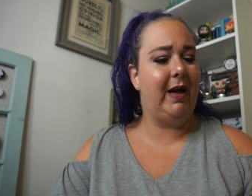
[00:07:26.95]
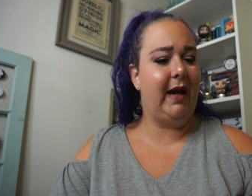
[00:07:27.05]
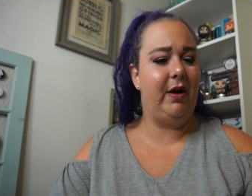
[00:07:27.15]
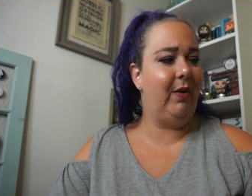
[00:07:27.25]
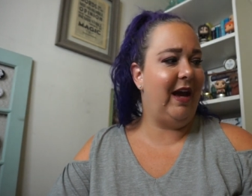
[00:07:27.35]

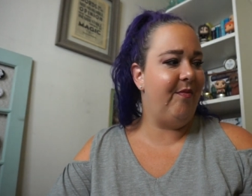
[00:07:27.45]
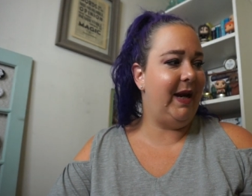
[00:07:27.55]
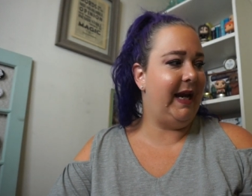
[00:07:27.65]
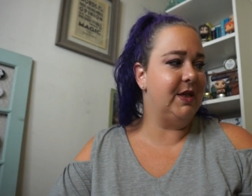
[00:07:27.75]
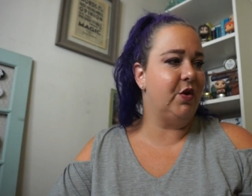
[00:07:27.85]
I don't have
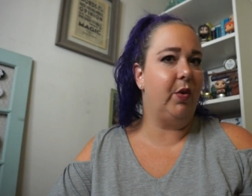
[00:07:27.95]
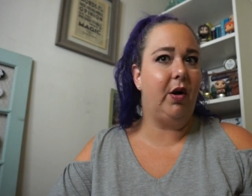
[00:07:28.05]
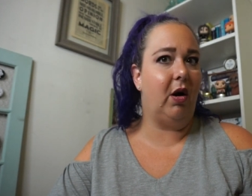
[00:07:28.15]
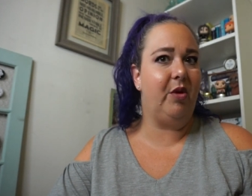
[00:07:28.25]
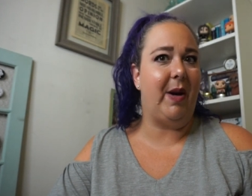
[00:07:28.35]
my Hazelwood
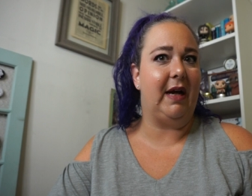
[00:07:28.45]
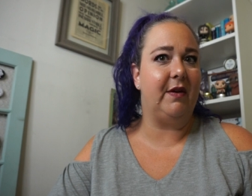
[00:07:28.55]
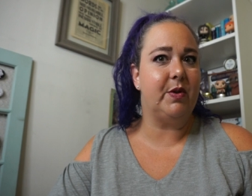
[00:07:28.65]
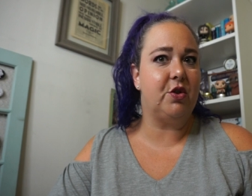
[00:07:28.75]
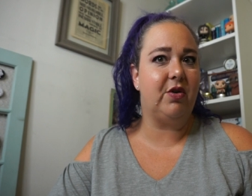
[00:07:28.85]
ARC back
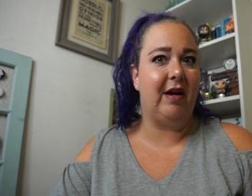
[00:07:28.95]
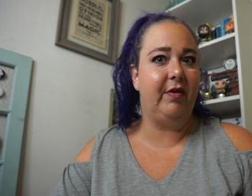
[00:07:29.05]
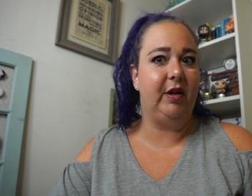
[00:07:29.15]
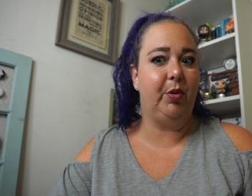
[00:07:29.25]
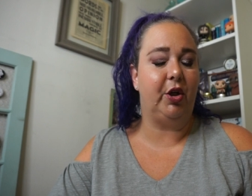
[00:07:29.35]
that was a
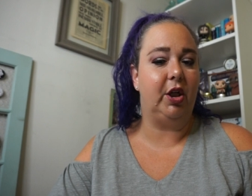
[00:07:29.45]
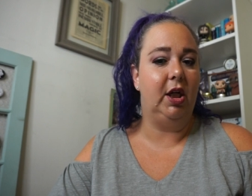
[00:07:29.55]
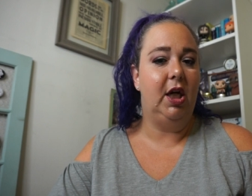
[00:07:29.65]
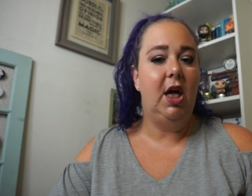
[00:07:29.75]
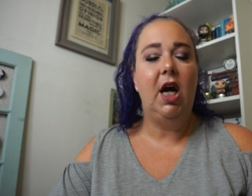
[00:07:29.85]
traveling book.
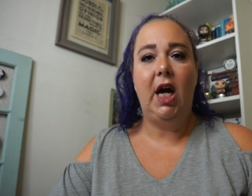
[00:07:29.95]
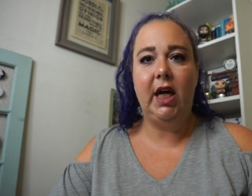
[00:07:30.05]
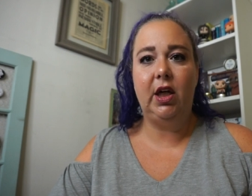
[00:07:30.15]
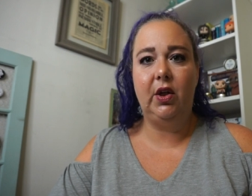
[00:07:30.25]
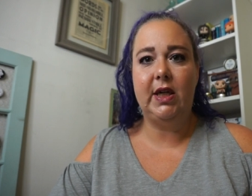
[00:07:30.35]
I
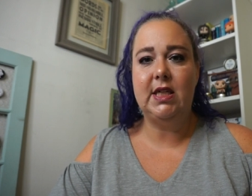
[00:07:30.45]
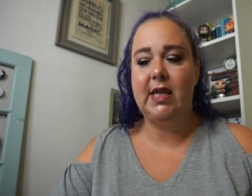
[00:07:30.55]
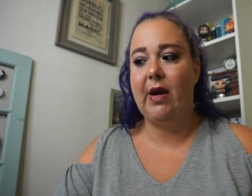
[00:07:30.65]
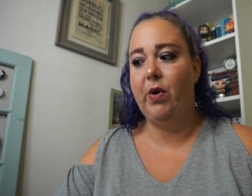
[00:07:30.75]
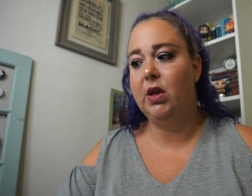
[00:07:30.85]
gotta look into
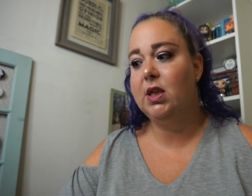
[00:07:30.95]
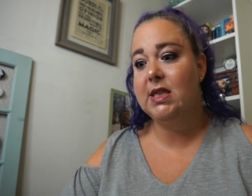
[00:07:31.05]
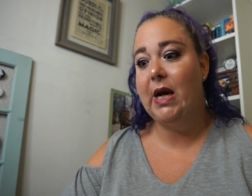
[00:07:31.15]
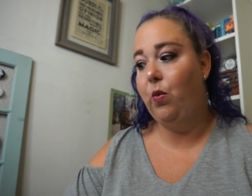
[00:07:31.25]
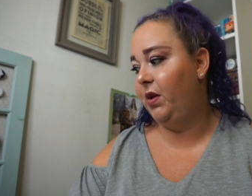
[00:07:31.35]
that one
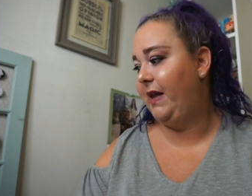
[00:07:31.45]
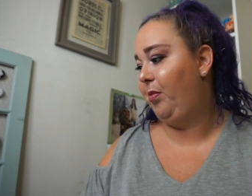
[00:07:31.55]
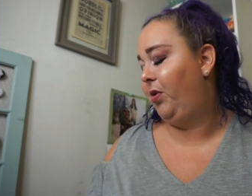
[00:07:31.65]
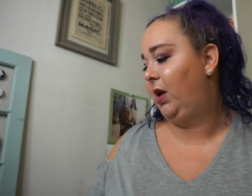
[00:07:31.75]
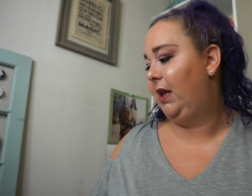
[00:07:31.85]
because I want
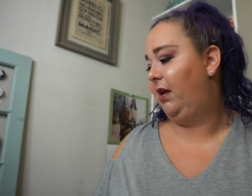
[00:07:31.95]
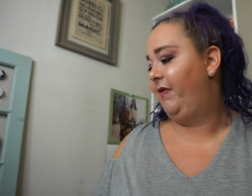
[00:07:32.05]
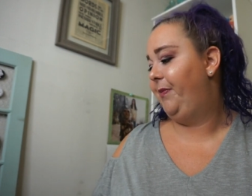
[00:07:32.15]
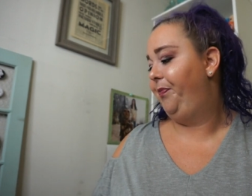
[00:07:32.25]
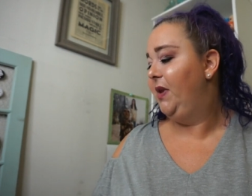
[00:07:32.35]
that book. I love it.